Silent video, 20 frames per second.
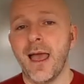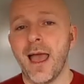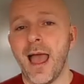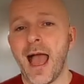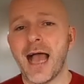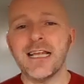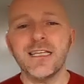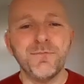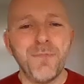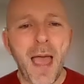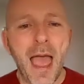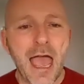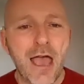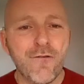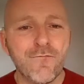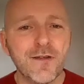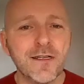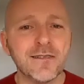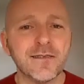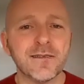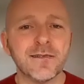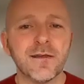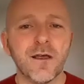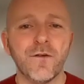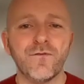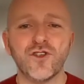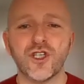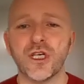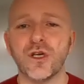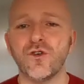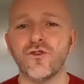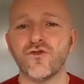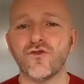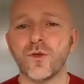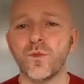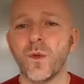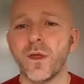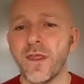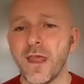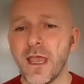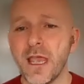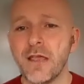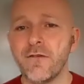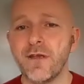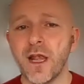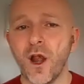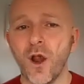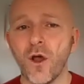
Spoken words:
As parents of children with hearing